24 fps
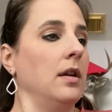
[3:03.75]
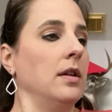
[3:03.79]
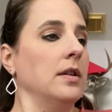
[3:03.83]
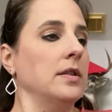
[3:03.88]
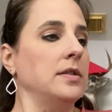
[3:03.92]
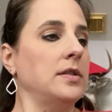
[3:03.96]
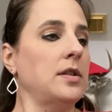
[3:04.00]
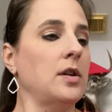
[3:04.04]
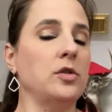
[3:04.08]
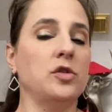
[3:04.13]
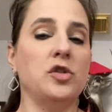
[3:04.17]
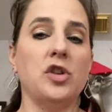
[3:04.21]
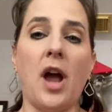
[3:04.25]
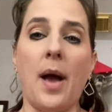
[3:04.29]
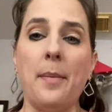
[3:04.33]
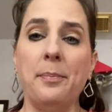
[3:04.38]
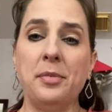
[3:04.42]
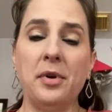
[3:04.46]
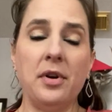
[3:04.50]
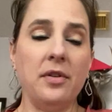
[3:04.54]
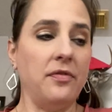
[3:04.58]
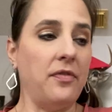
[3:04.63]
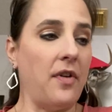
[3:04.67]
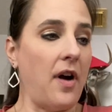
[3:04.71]
So
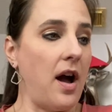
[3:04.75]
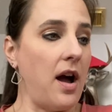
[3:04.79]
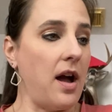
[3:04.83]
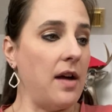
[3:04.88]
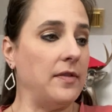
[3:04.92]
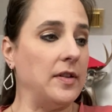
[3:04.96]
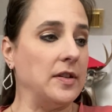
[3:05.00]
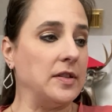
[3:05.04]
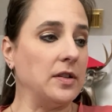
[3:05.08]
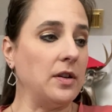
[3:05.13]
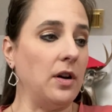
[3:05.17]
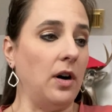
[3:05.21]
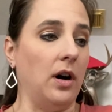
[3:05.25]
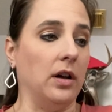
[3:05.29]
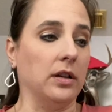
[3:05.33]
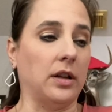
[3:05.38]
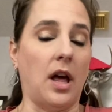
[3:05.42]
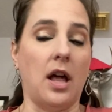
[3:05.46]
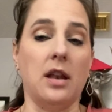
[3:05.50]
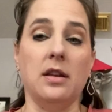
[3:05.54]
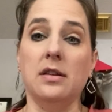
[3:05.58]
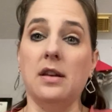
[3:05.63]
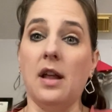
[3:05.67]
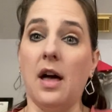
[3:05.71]
chapter 5 is called
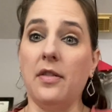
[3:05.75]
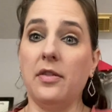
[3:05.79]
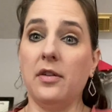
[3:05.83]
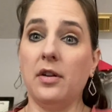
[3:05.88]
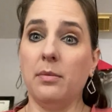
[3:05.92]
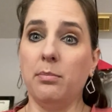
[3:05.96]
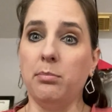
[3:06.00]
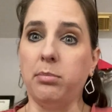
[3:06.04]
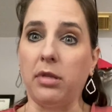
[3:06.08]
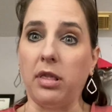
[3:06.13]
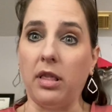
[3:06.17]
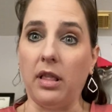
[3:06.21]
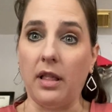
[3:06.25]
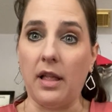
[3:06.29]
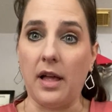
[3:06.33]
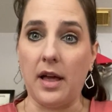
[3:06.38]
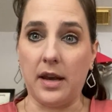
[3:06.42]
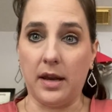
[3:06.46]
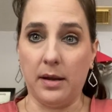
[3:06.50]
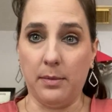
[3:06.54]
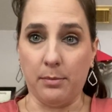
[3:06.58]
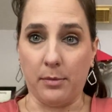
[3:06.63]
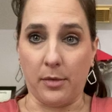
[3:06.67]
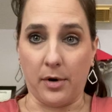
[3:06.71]
Another
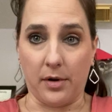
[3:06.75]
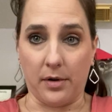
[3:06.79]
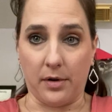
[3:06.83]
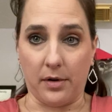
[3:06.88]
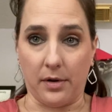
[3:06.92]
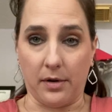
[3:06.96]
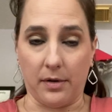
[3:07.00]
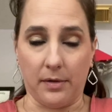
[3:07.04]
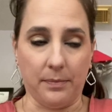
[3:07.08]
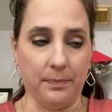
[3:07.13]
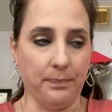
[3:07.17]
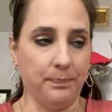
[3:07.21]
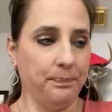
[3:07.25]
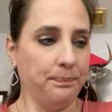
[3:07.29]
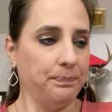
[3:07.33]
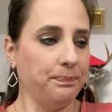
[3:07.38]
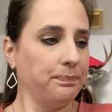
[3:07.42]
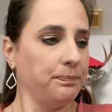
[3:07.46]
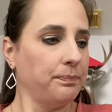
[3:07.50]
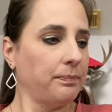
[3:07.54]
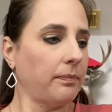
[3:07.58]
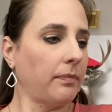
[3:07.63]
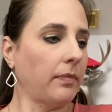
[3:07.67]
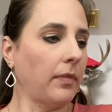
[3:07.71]
Bloody Murder.
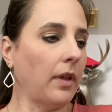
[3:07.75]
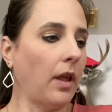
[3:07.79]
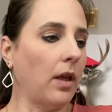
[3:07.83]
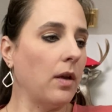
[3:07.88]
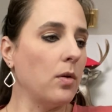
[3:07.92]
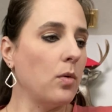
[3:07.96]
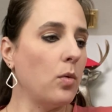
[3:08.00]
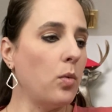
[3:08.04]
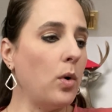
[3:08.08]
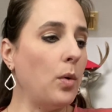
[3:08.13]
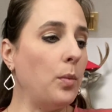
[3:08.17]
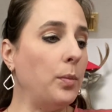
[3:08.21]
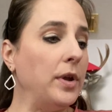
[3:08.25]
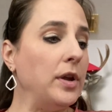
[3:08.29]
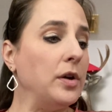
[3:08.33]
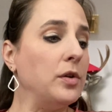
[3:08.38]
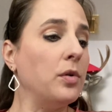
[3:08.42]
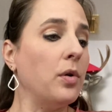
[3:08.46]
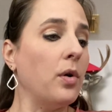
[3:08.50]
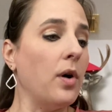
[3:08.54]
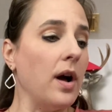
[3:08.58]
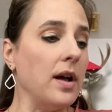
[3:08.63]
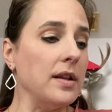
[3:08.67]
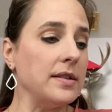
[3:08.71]
When we
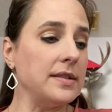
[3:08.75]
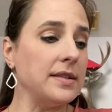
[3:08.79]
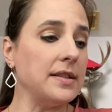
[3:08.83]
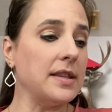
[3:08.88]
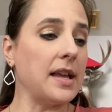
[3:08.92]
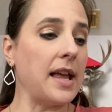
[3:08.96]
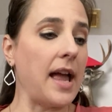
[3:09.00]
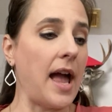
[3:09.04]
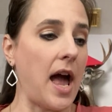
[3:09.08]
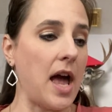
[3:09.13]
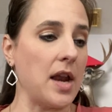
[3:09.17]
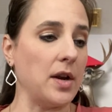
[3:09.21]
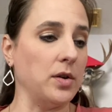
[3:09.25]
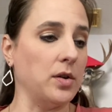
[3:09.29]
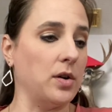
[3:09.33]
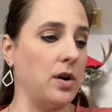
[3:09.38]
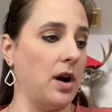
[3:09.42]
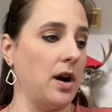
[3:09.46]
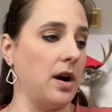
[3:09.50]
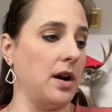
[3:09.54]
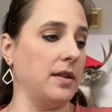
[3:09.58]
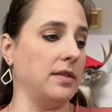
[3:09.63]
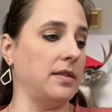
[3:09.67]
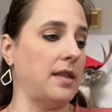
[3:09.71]
crossed the cattle
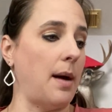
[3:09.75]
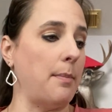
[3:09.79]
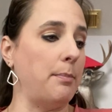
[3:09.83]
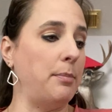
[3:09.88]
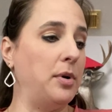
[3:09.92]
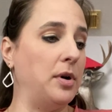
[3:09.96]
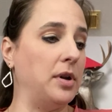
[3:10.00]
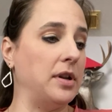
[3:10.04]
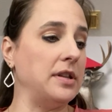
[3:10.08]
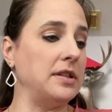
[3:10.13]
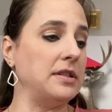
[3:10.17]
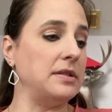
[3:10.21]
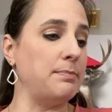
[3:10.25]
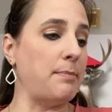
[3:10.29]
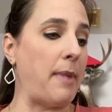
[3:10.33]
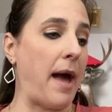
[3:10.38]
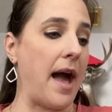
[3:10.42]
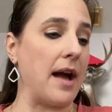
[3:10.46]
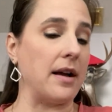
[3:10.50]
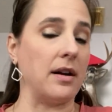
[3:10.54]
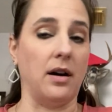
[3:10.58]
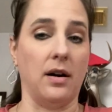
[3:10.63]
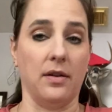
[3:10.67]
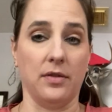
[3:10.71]
guard that put us
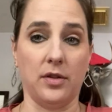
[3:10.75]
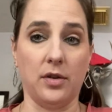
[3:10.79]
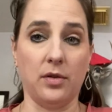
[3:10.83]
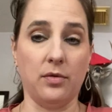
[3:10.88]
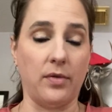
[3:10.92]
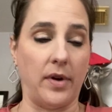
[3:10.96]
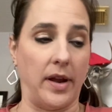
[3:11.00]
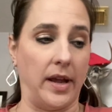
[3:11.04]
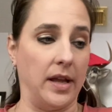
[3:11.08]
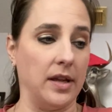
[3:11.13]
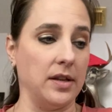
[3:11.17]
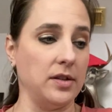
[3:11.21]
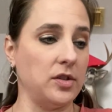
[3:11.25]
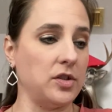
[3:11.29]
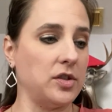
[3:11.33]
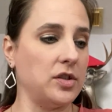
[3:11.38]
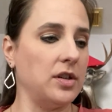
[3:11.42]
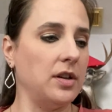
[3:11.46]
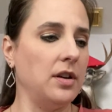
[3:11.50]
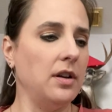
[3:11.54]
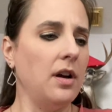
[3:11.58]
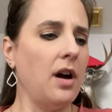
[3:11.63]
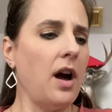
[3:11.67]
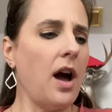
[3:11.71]
back on the
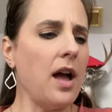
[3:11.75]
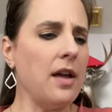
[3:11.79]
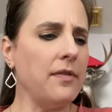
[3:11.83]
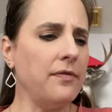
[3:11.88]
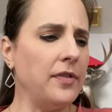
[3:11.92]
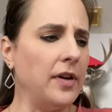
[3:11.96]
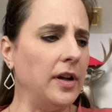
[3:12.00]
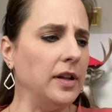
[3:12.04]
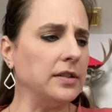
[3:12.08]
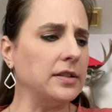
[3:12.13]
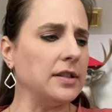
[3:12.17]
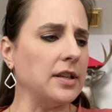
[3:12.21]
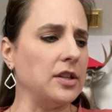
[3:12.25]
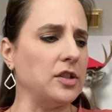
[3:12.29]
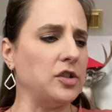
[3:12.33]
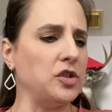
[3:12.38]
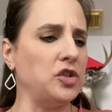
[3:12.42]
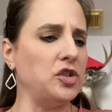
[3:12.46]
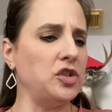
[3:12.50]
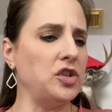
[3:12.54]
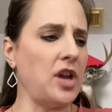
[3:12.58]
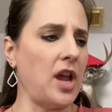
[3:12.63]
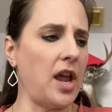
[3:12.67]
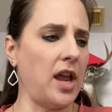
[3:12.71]
ranch, I felt a
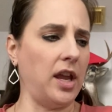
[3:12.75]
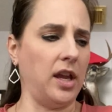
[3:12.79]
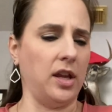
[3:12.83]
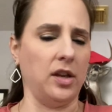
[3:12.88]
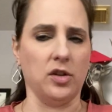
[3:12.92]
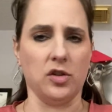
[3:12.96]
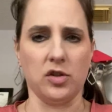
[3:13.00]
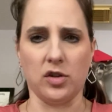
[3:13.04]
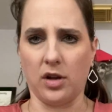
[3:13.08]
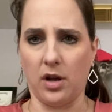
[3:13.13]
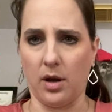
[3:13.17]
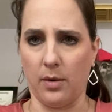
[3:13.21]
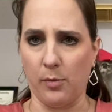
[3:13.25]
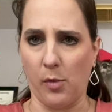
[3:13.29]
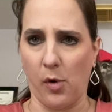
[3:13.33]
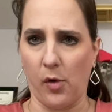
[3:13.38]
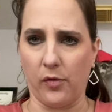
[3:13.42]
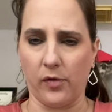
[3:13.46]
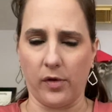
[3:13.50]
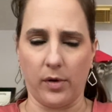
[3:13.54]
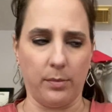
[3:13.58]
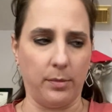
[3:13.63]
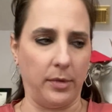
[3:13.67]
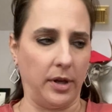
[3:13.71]
change come
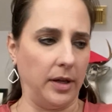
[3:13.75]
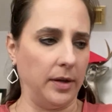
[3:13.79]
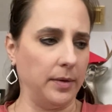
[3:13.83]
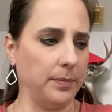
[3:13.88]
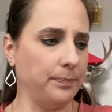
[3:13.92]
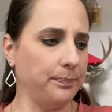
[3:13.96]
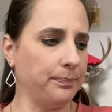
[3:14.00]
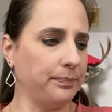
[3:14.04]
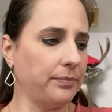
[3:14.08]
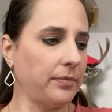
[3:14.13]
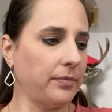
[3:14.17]
over me.